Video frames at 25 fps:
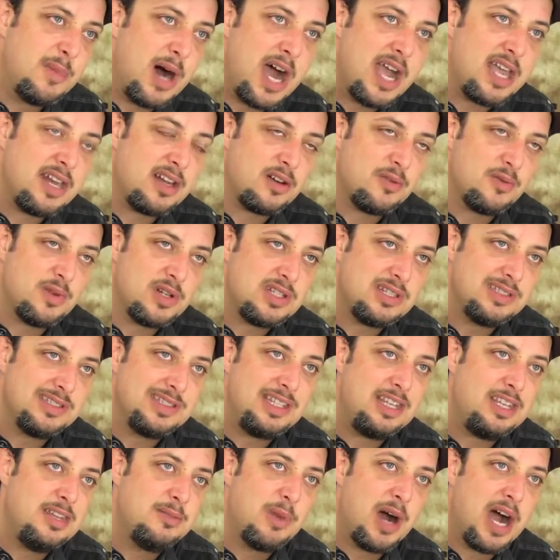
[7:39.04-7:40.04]
minor, which
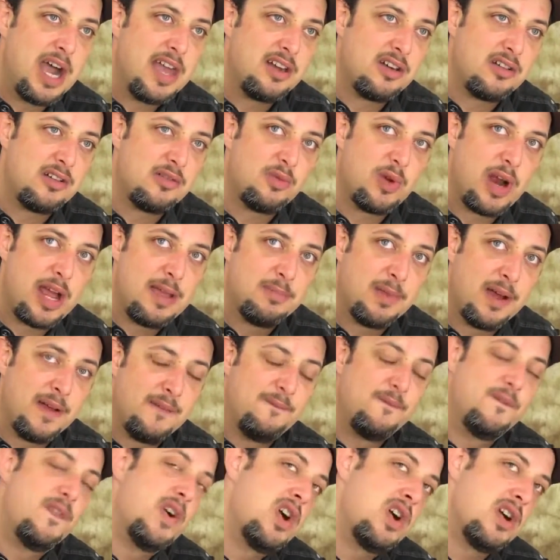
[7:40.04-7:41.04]
is E minor, and write
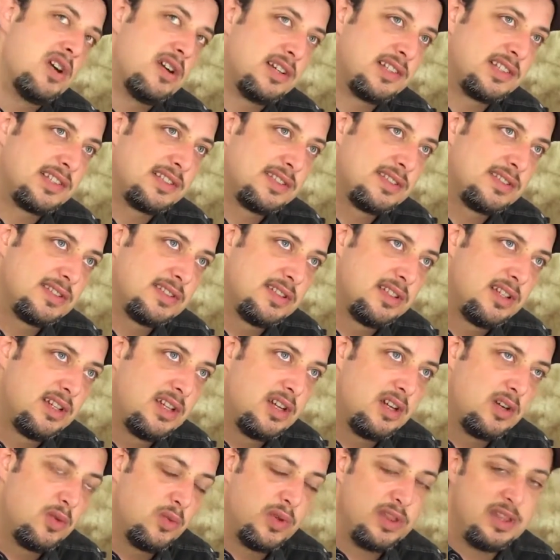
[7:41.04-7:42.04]
my verse
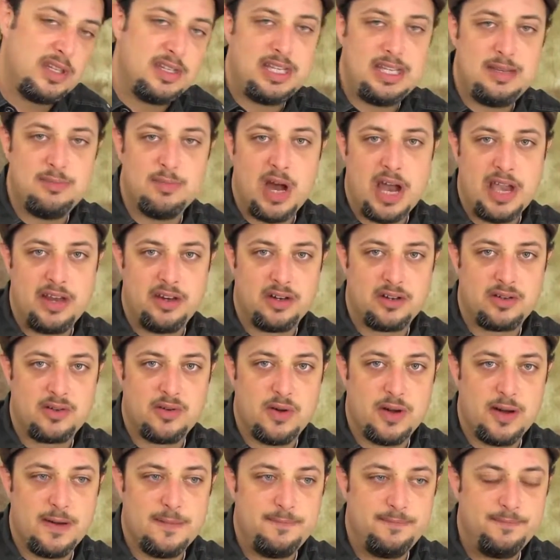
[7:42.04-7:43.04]
with an E minor
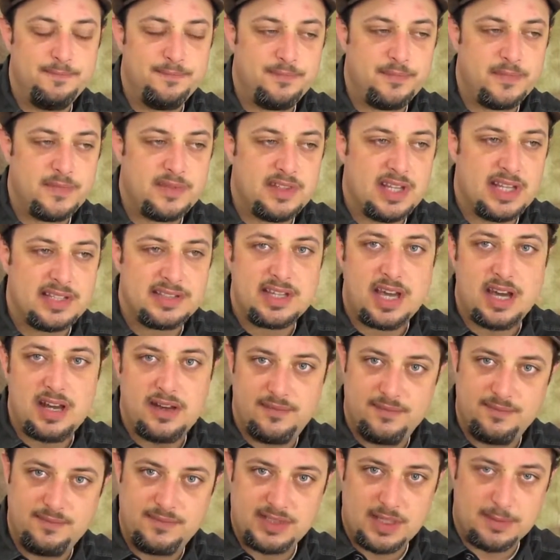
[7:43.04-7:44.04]
chord. So that's
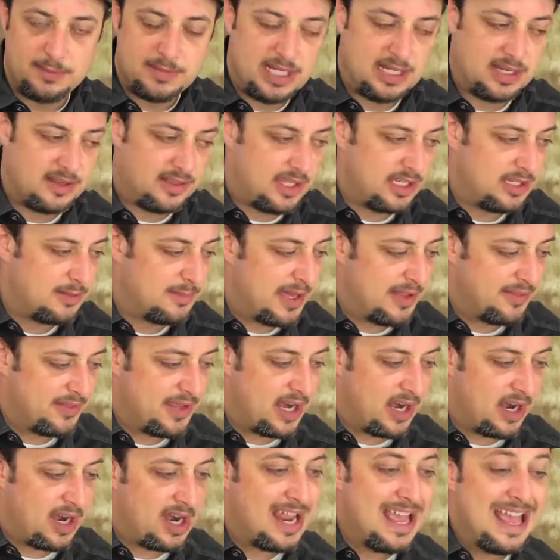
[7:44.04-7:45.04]
kind of something to think about
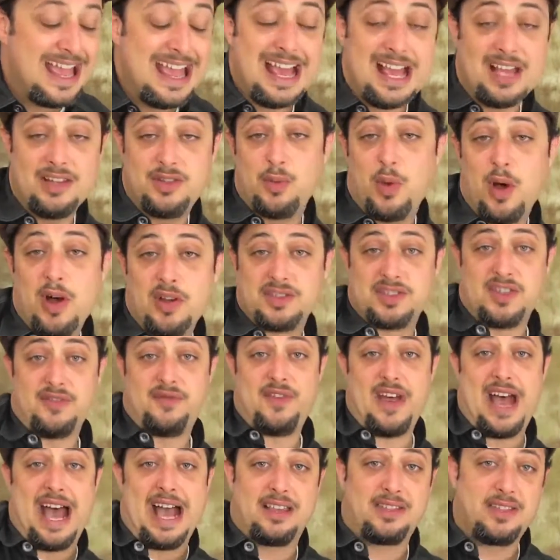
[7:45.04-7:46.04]
there, as well as the
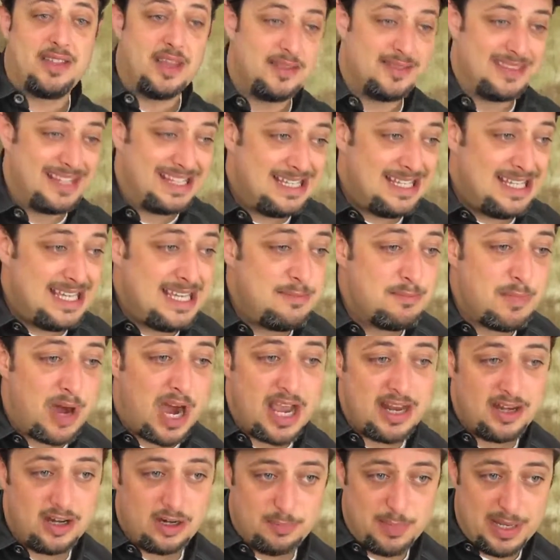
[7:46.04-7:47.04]
fact that the E
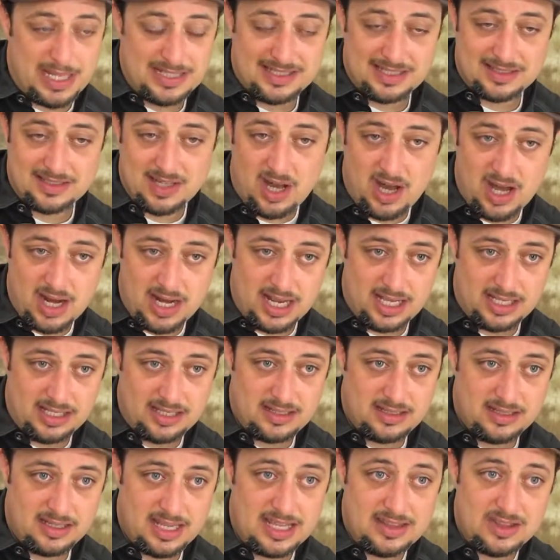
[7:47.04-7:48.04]
minor
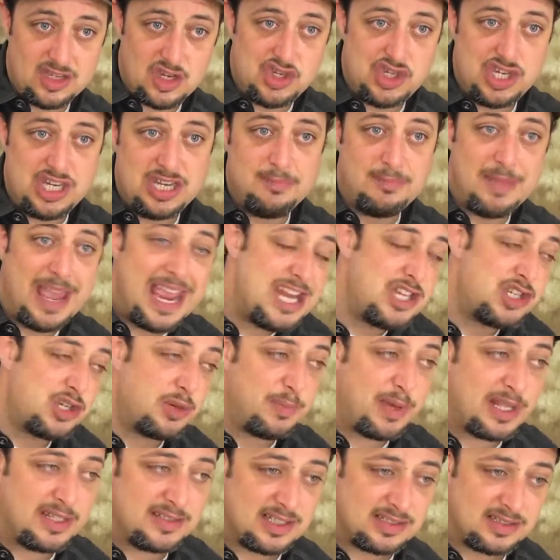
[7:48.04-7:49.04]
pentatonic and the G
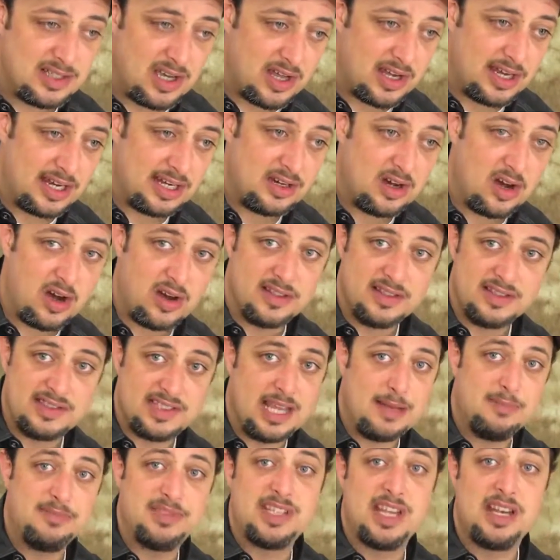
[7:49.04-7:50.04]
major pentatonic are the
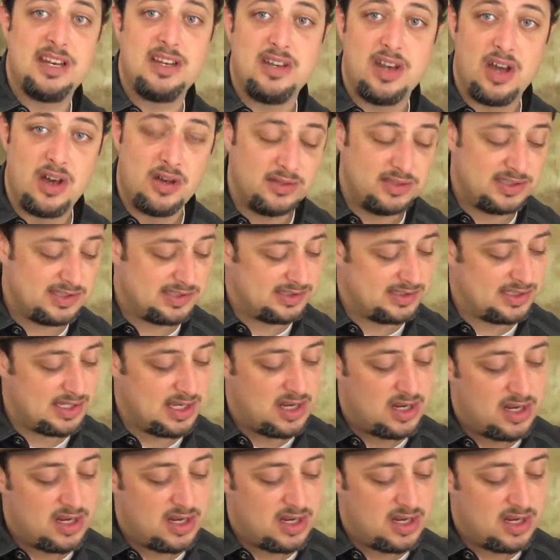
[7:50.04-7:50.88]
same set of notes,